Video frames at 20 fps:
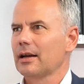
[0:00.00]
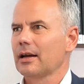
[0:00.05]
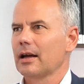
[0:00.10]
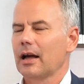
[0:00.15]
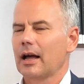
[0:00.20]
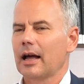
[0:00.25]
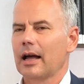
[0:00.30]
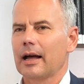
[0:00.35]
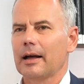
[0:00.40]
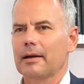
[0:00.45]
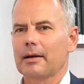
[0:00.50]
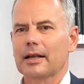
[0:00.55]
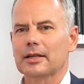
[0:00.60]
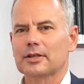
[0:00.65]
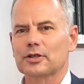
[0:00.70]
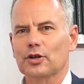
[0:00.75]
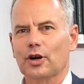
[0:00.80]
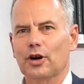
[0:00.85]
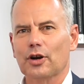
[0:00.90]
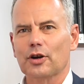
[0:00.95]
Uh, it
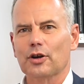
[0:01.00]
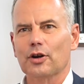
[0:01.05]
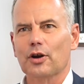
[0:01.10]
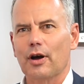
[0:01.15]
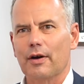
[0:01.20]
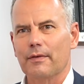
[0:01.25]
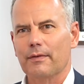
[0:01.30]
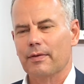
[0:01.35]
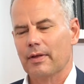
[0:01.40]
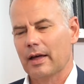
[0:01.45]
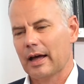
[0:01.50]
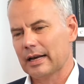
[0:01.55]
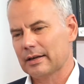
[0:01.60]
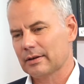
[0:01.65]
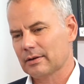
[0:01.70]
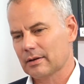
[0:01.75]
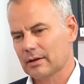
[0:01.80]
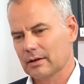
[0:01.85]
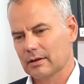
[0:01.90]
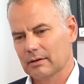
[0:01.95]
started off
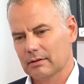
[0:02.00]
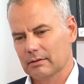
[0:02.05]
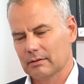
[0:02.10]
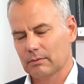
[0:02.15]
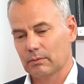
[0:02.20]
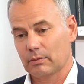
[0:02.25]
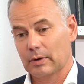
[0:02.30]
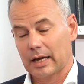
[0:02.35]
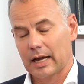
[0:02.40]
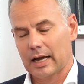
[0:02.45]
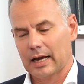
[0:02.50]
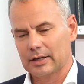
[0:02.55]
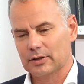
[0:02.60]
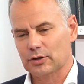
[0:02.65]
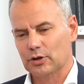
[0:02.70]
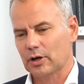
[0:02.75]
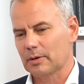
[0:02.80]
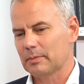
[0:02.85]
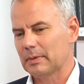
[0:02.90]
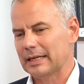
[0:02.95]
that uh, we had
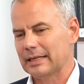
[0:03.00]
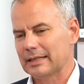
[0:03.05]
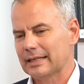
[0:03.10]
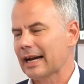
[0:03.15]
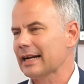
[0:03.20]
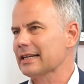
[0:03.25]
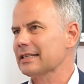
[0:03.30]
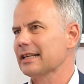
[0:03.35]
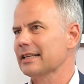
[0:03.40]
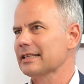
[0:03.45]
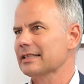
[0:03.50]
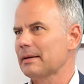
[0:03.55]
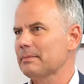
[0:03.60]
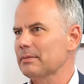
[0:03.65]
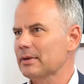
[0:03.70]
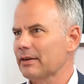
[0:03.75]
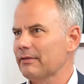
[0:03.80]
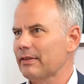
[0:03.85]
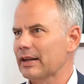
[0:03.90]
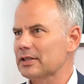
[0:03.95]
German tax-exempt
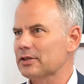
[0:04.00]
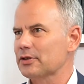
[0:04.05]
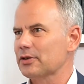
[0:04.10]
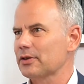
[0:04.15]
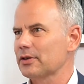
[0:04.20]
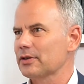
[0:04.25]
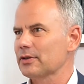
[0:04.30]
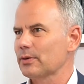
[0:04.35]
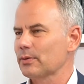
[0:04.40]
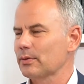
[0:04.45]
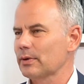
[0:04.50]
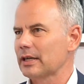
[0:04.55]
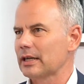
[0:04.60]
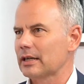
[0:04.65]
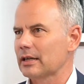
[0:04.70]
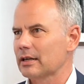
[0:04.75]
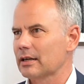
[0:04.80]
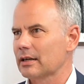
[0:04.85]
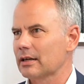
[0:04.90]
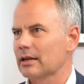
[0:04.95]
investors who
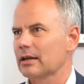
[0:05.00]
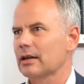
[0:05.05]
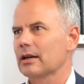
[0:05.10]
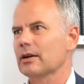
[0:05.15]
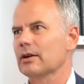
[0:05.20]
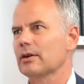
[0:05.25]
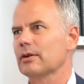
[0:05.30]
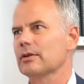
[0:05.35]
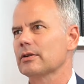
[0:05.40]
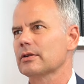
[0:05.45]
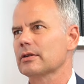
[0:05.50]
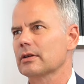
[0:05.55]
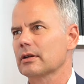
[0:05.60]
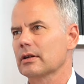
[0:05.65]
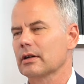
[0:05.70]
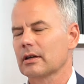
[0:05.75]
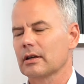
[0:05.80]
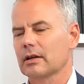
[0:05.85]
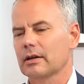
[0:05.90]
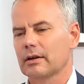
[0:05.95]
needed a, a good
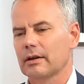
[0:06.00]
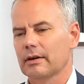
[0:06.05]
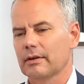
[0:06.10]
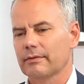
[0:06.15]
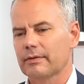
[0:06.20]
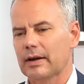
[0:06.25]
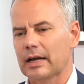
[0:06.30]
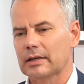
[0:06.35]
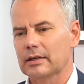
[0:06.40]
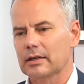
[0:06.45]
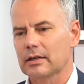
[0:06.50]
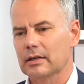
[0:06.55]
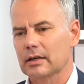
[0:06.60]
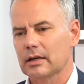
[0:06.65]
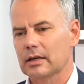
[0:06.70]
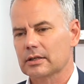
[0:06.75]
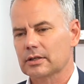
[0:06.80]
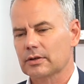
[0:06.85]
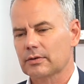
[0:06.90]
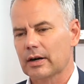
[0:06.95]
uh, fund
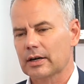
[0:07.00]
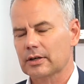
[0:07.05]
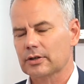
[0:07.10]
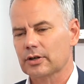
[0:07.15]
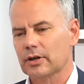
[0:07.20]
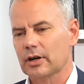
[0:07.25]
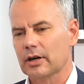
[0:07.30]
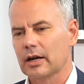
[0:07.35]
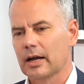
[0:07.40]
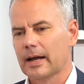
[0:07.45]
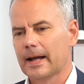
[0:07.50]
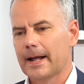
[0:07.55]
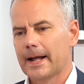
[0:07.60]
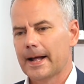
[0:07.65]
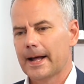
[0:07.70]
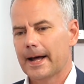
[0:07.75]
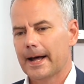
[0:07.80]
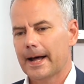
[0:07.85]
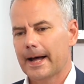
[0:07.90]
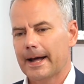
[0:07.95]
uh, structure,
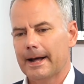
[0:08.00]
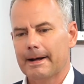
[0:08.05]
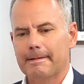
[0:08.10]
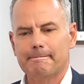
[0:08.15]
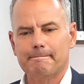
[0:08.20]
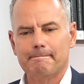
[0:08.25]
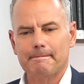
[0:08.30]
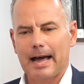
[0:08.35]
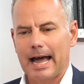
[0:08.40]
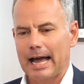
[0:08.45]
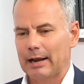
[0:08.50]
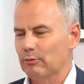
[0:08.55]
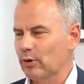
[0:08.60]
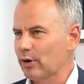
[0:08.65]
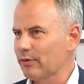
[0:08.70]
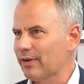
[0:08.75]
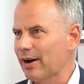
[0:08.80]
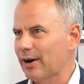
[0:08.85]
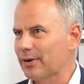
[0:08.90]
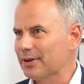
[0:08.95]
um, and we
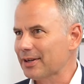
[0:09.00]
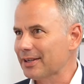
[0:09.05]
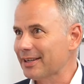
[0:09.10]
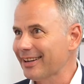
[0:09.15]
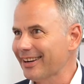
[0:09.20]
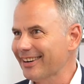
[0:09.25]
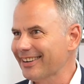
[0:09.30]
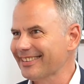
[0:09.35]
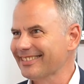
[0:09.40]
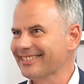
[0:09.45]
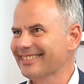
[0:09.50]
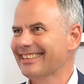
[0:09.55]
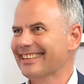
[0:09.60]
found it here,